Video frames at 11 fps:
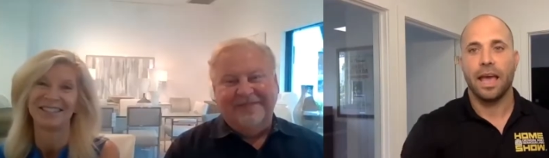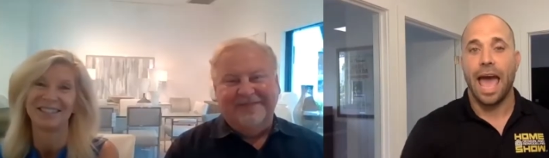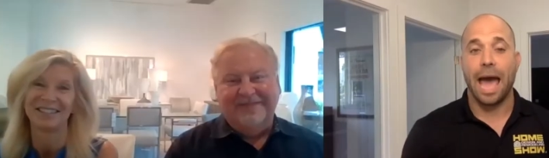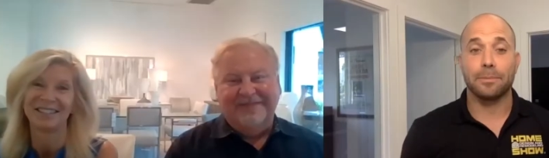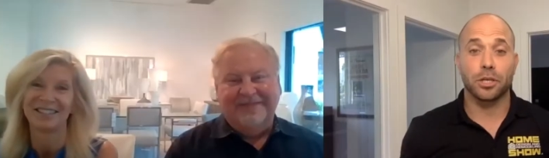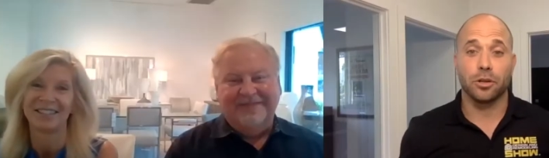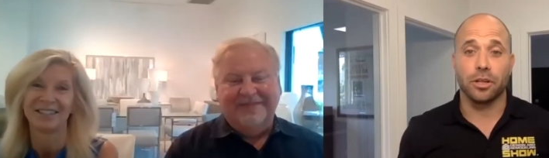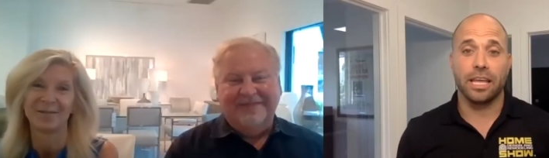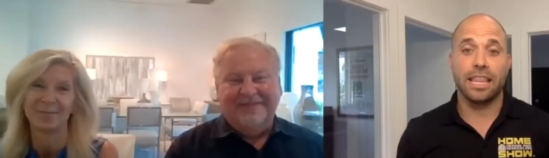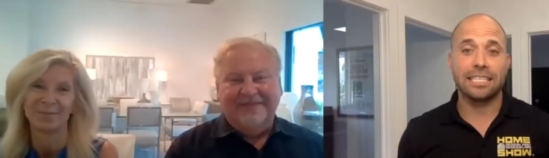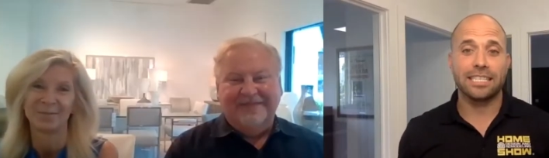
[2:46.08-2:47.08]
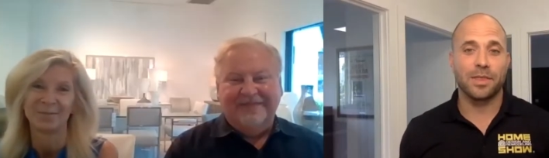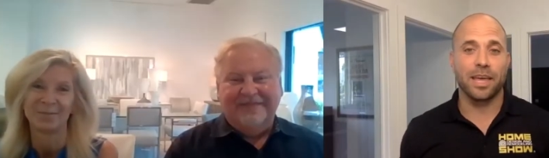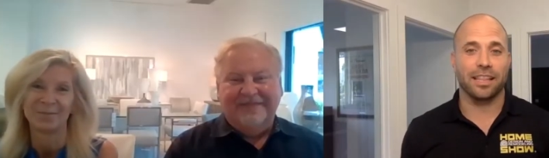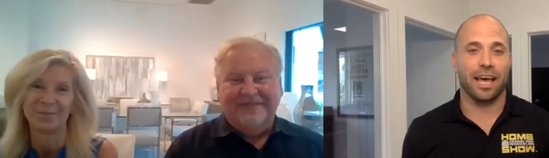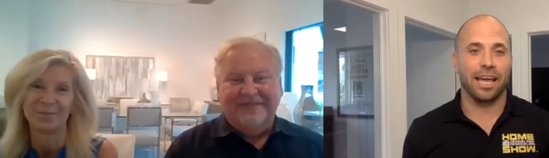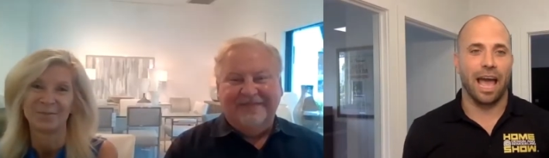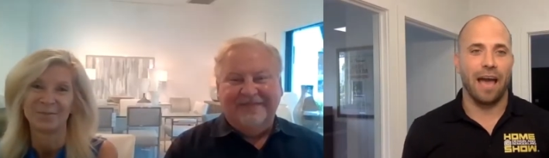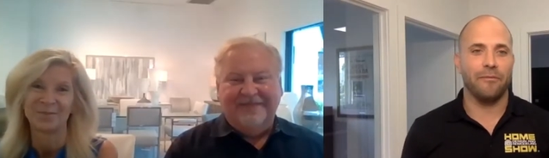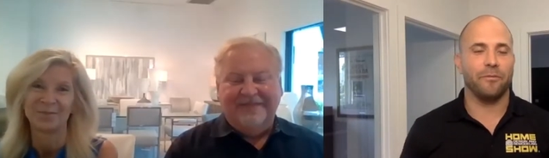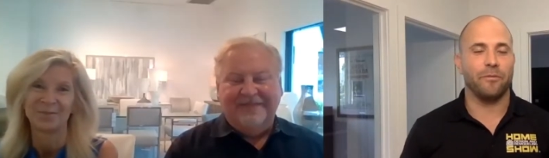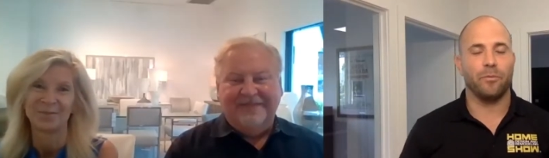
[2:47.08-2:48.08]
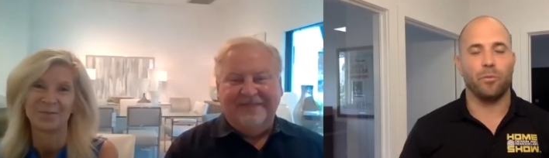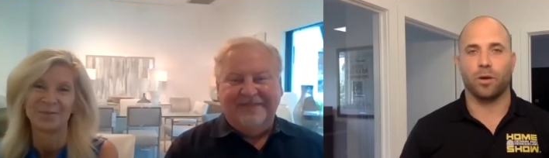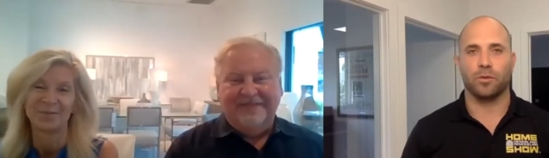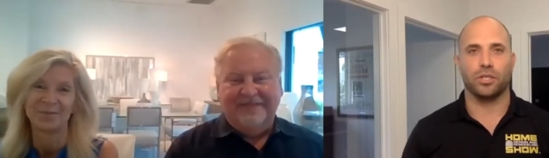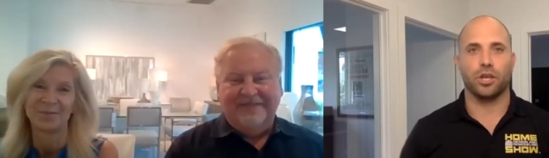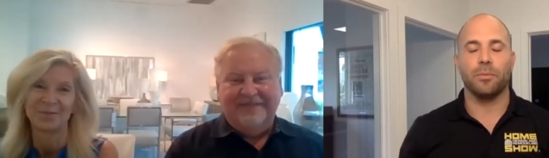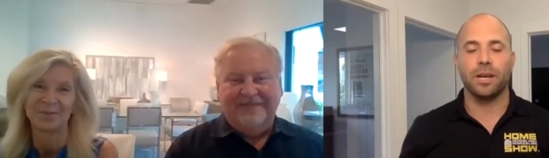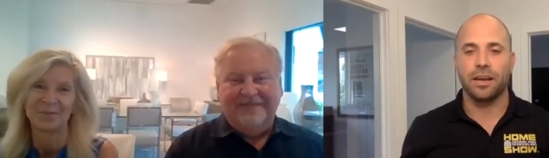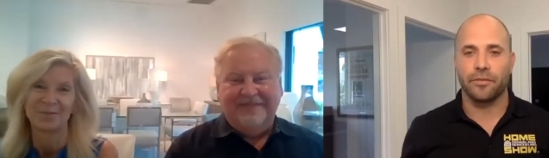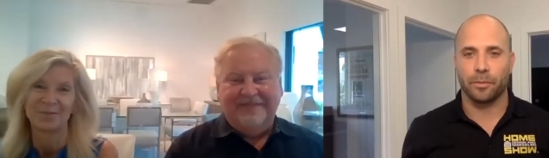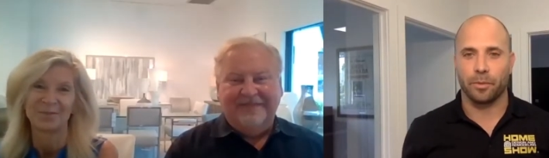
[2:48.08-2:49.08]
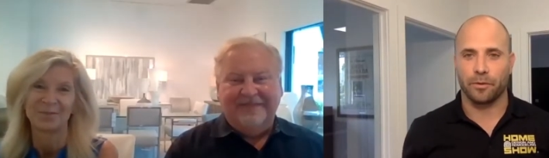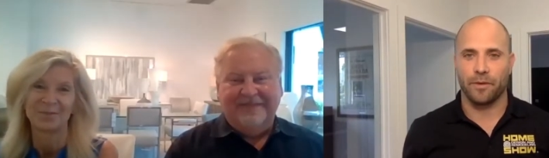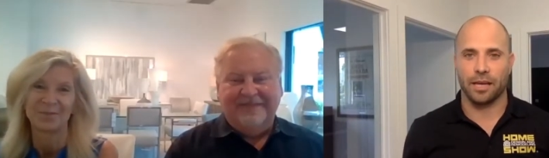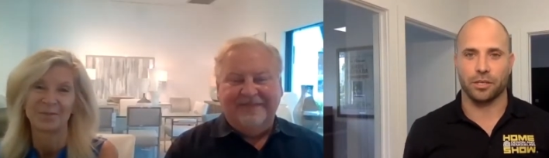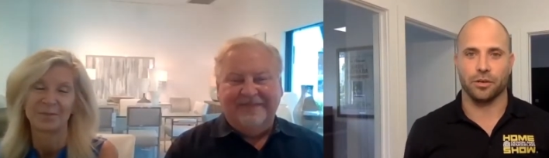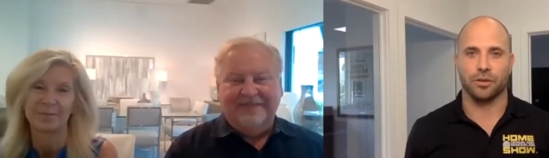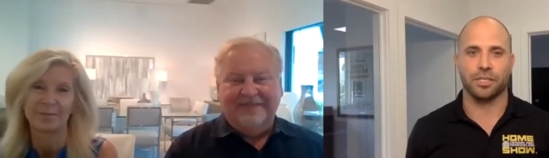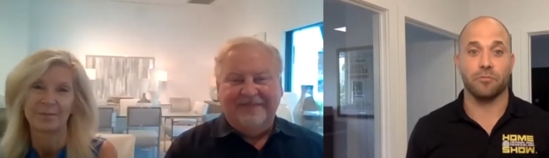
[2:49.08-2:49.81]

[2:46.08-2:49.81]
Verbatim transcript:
Speaker 1: Absolutely. And that's the thing, like I've worked with so many different professionals,